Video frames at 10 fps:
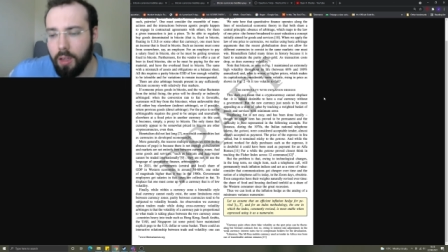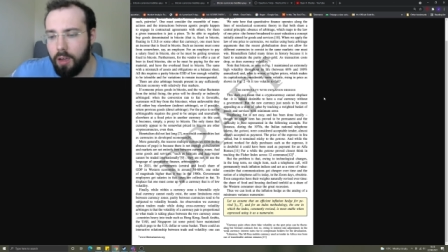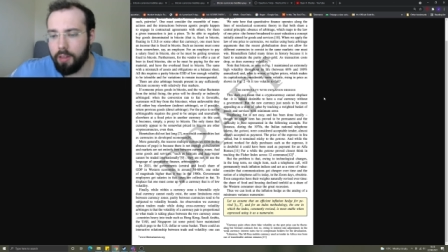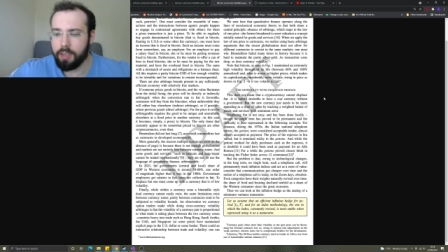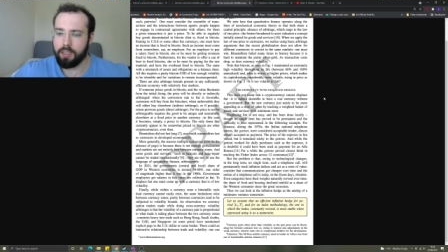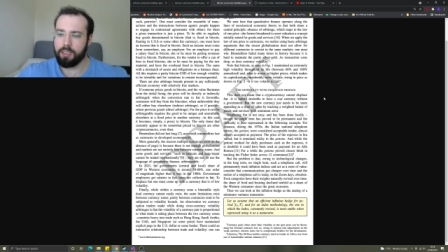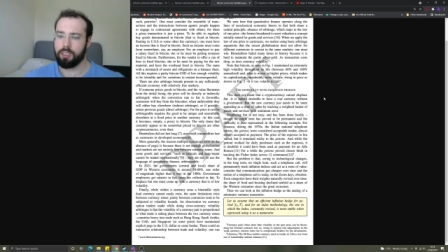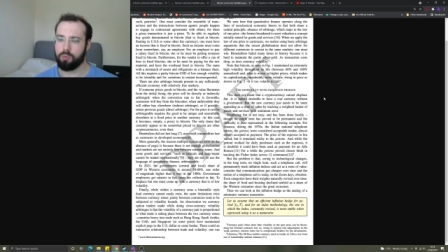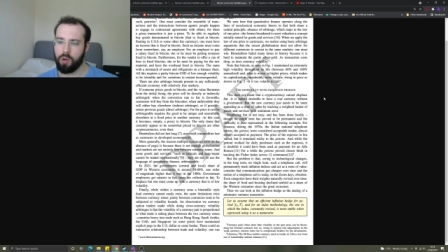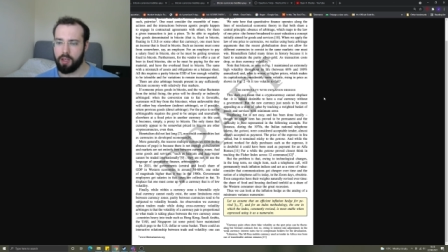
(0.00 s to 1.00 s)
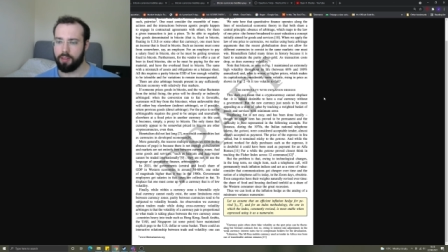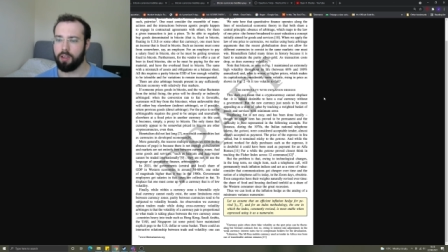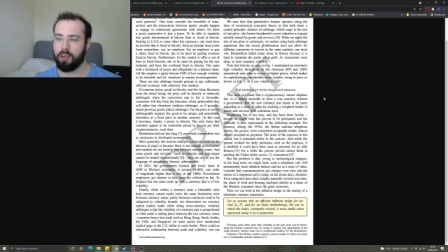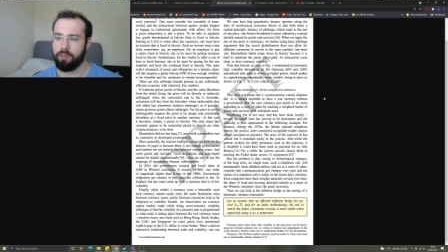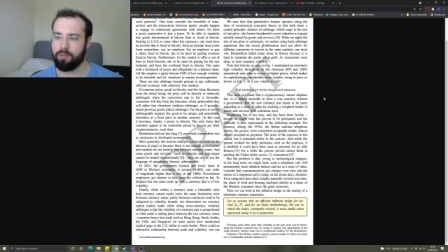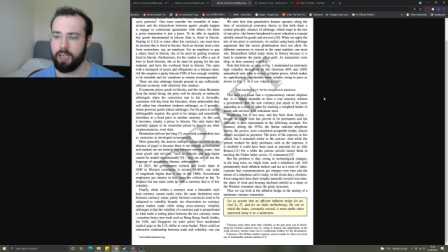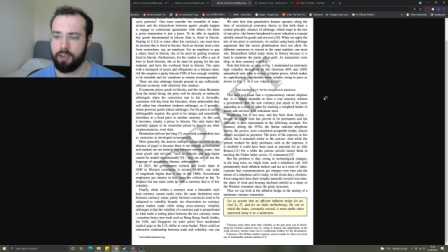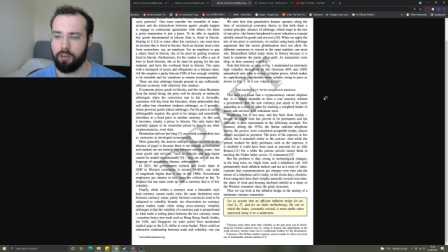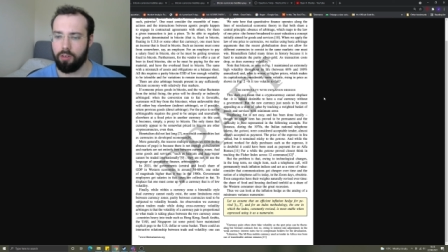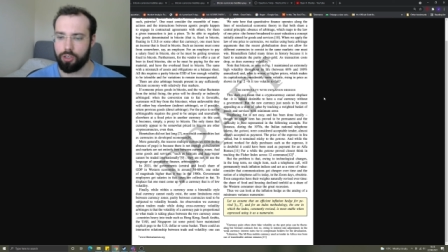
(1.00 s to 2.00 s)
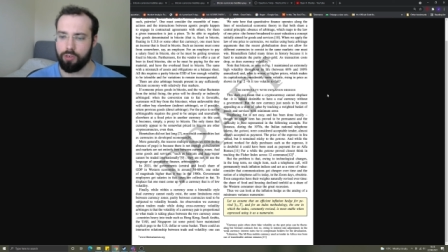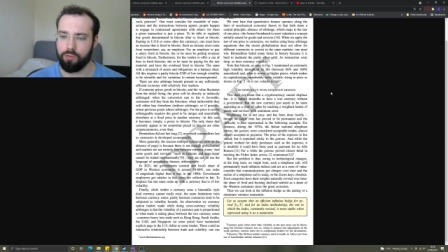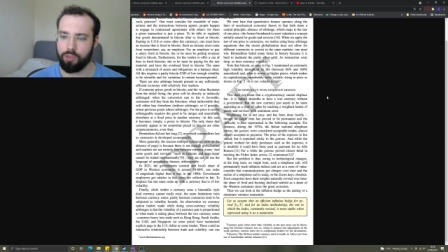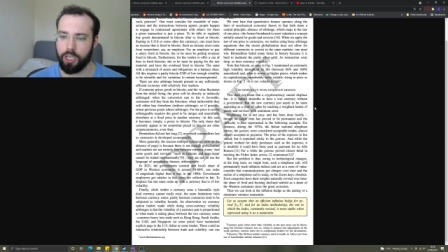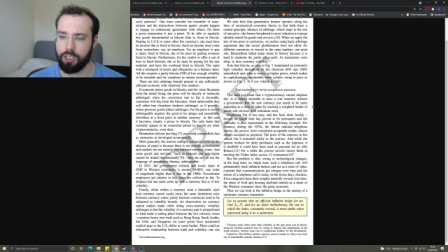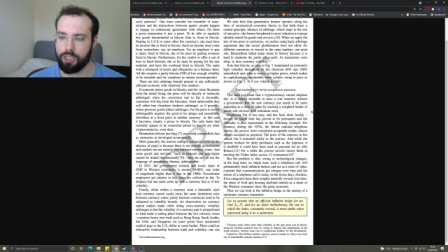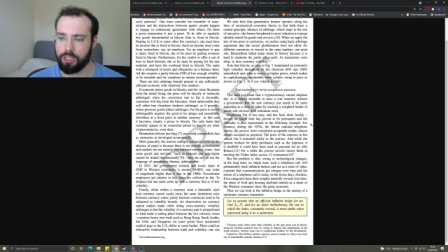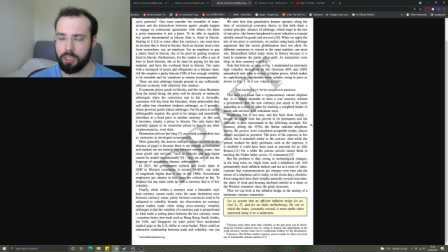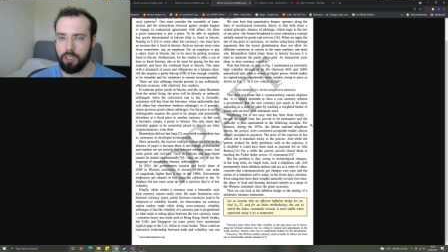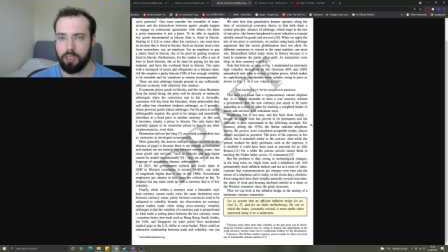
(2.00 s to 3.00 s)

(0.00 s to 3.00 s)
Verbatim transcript: I think this is where the kind of technological changes